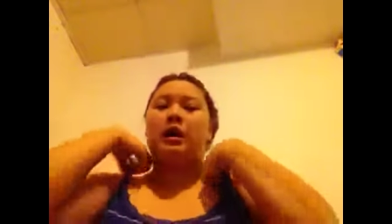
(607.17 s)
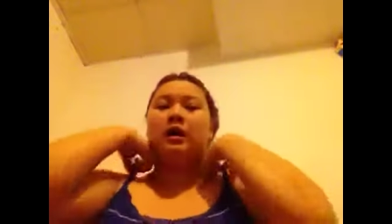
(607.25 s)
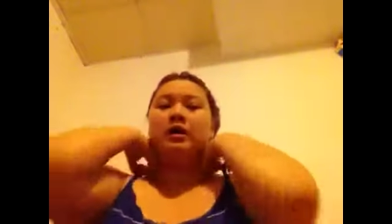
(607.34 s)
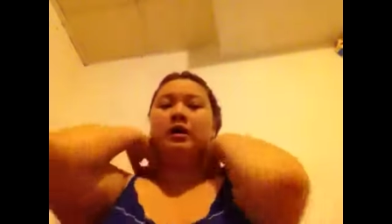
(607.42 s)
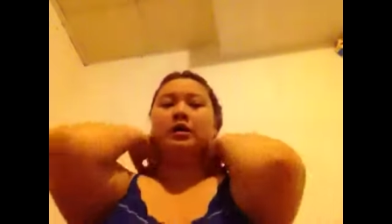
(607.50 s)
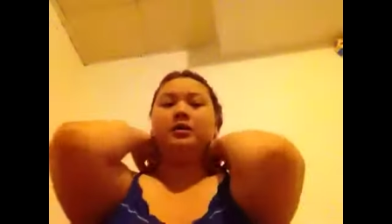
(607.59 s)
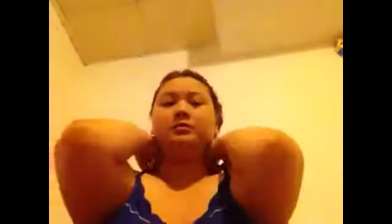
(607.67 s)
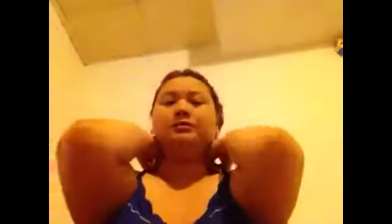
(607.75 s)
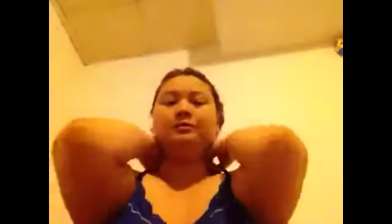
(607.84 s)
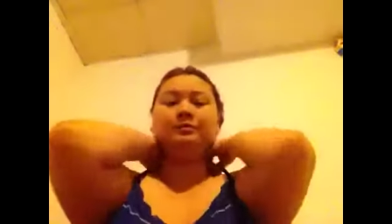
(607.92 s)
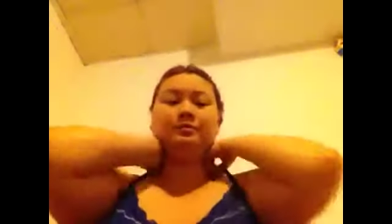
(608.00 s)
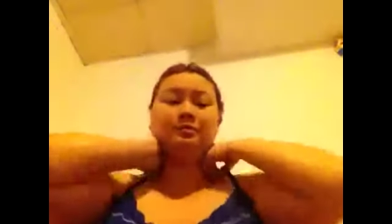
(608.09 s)

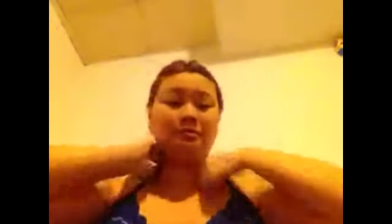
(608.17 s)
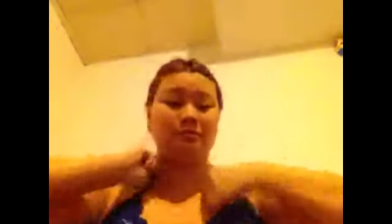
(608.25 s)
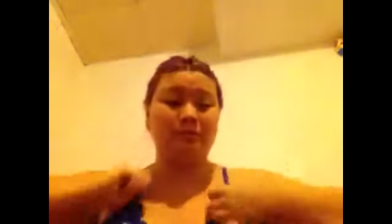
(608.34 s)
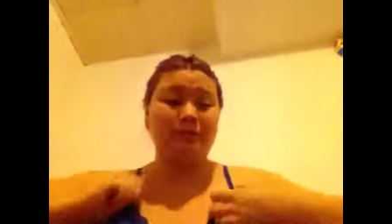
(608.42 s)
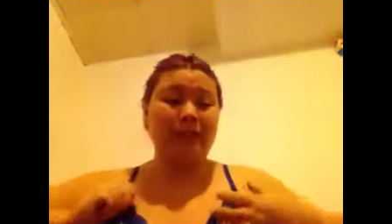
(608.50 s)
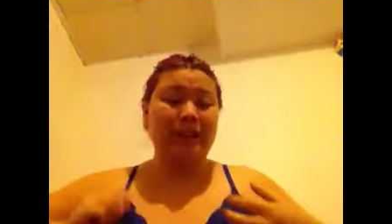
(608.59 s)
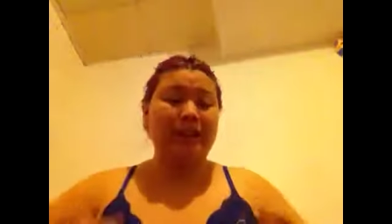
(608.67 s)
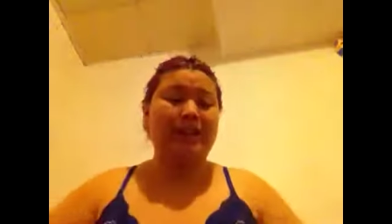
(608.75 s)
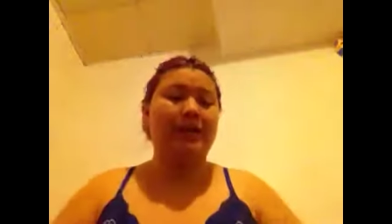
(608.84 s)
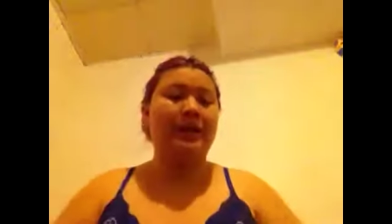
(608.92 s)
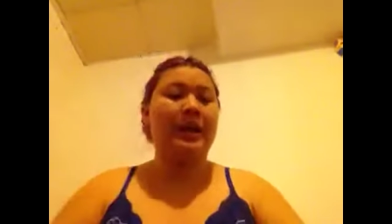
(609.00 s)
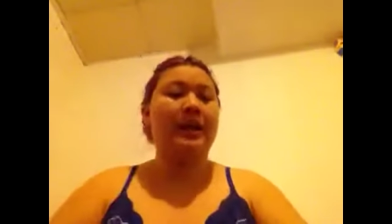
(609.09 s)
Um,
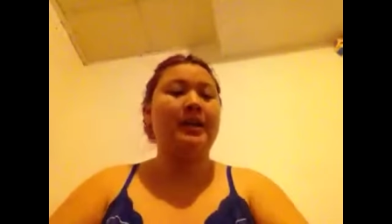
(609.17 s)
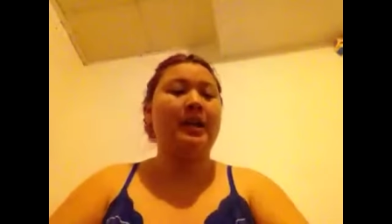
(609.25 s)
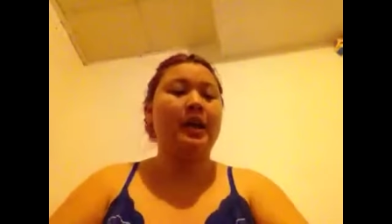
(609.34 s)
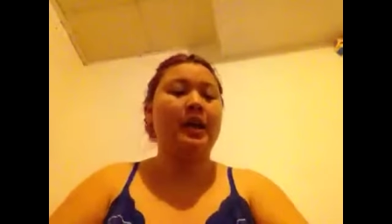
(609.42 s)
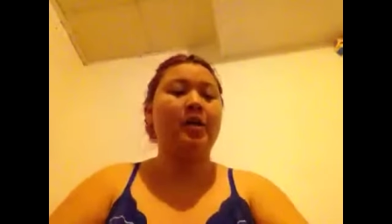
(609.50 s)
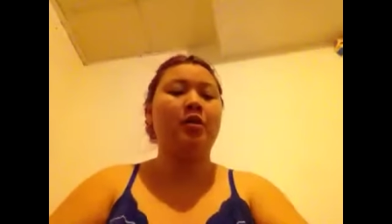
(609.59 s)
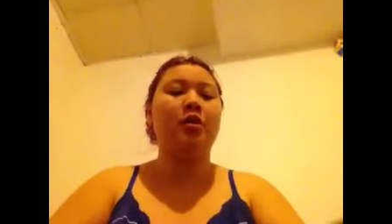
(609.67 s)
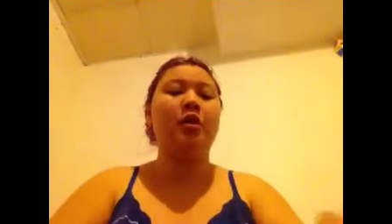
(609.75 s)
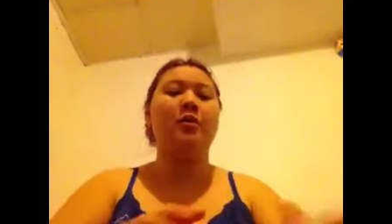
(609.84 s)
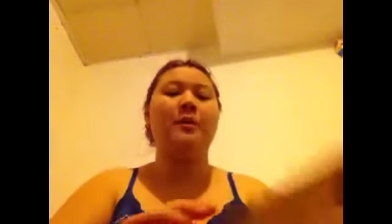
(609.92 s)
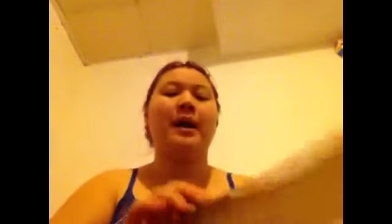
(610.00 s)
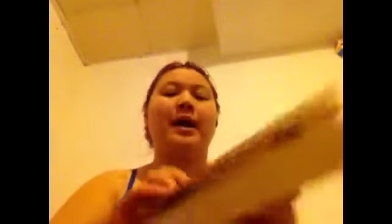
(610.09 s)
so again,
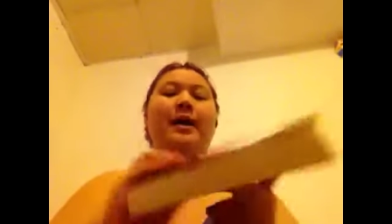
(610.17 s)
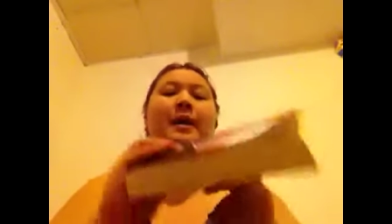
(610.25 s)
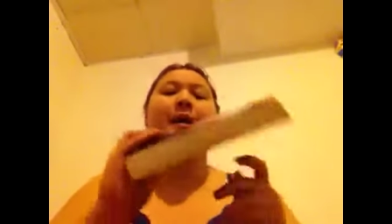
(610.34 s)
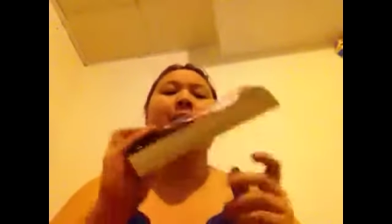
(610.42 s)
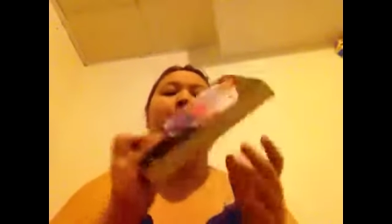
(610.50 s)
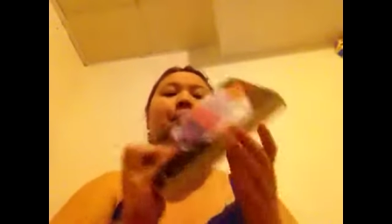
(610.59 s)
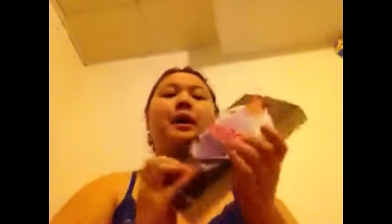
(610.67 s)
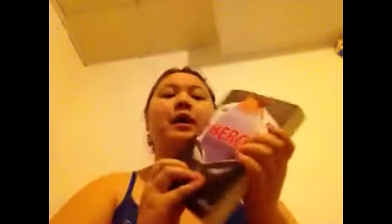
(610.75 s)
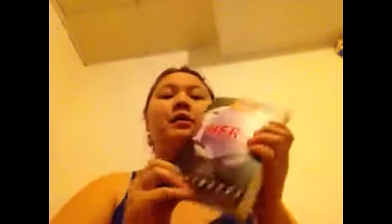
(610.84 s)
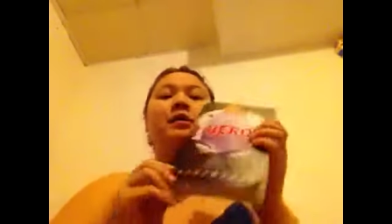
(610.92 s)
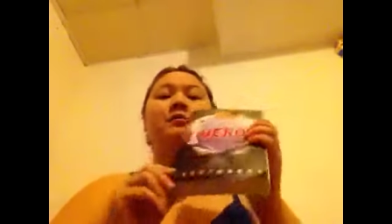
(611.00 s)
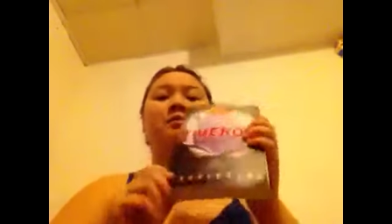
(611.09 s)
Hero by
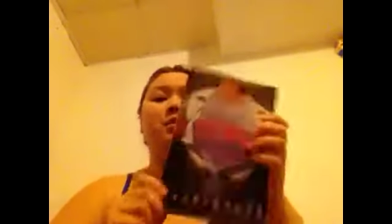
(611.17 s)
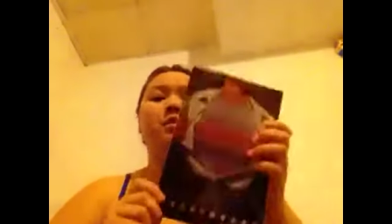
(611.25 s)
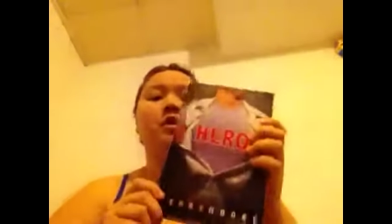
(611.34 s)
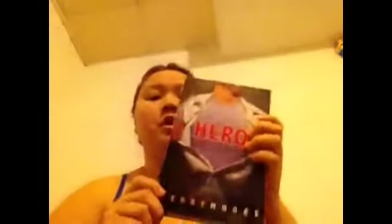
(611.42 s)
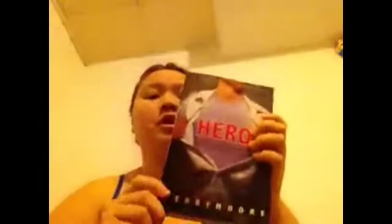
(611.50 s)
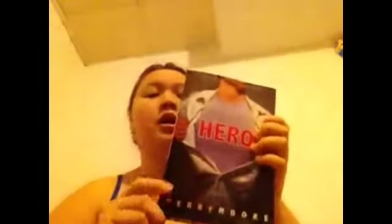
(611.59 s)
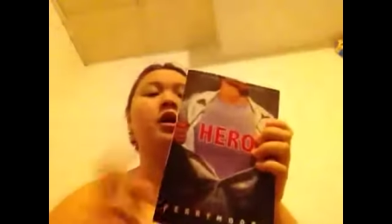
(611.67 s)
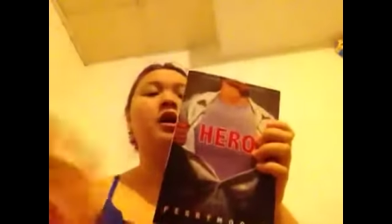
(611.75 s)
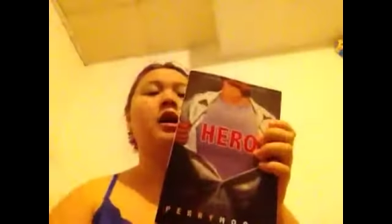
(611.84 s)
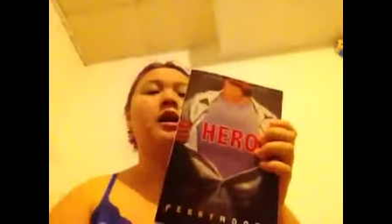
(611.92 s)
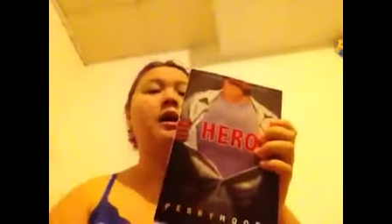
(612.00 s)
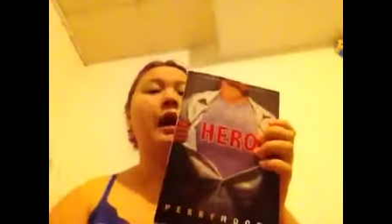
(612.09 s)
Perry Moore.
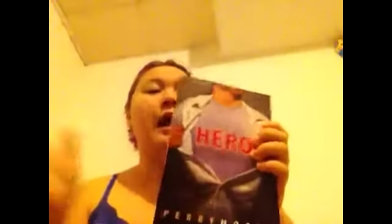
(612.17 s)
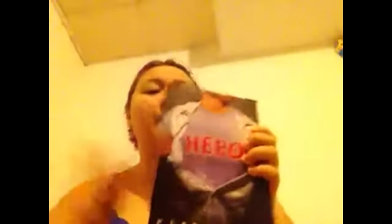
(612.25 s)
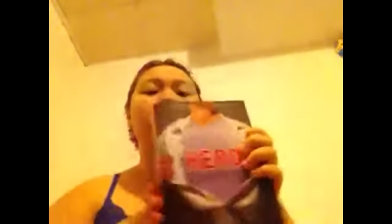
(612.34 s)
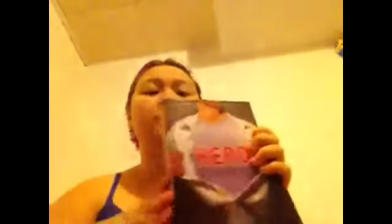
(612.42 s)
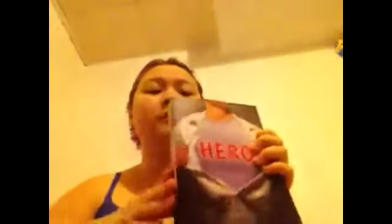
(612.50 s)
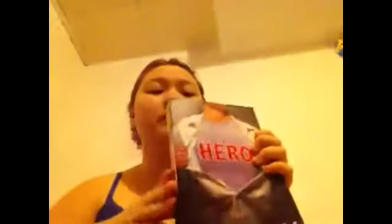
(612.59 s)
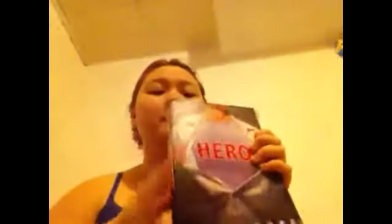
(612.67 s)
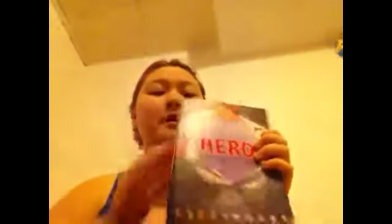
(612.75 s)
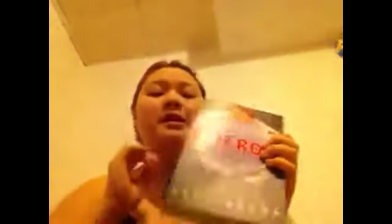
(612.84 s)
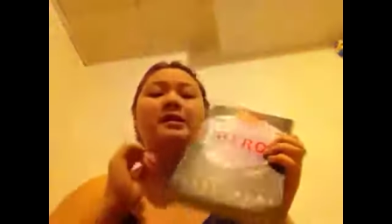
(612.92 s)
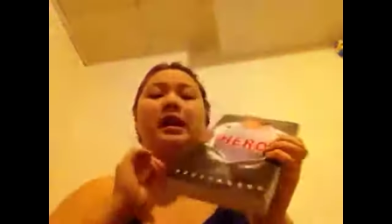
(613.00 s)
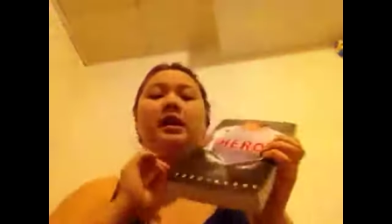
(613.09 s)
Absolutely
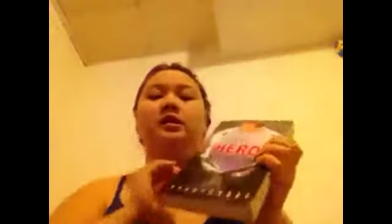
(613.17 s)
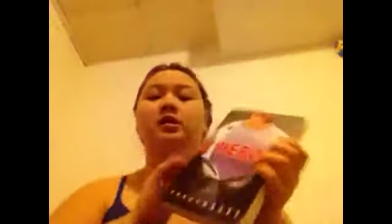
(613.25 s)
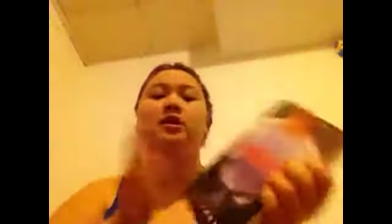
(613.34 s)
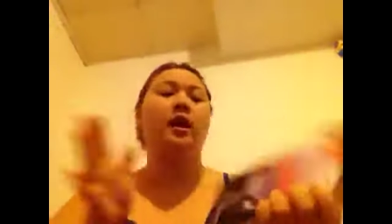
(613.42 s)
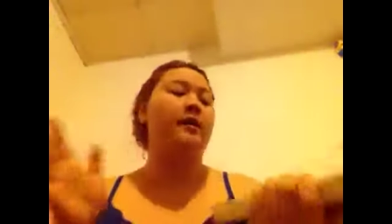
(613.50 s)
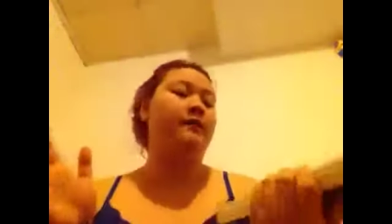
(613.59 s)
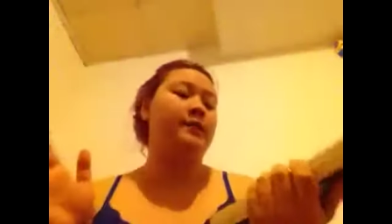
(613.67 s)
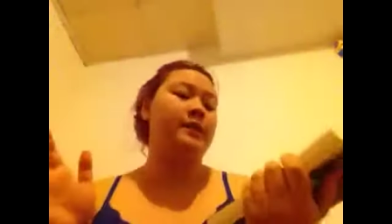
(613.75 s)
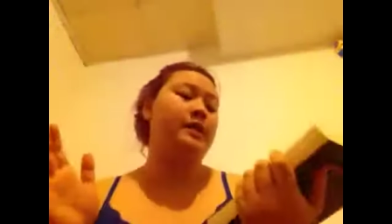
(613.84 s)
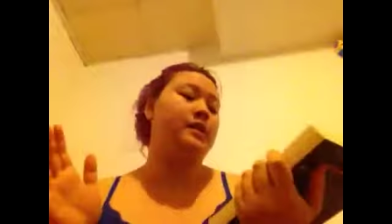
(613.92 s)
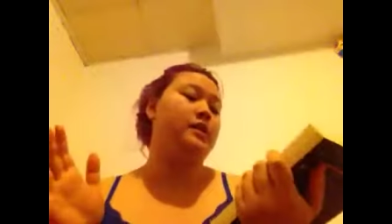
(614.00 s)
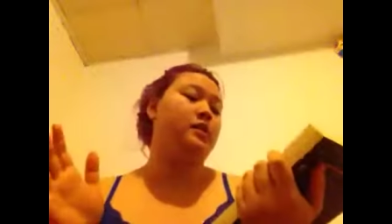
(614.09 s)
amazing. Loved
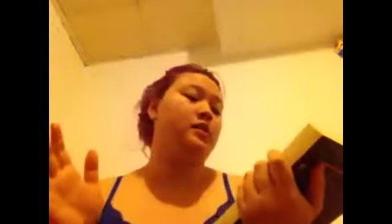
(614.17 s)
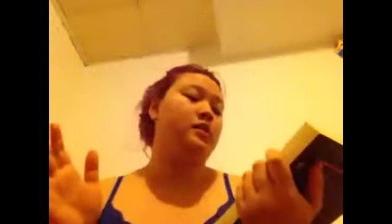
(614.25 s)
it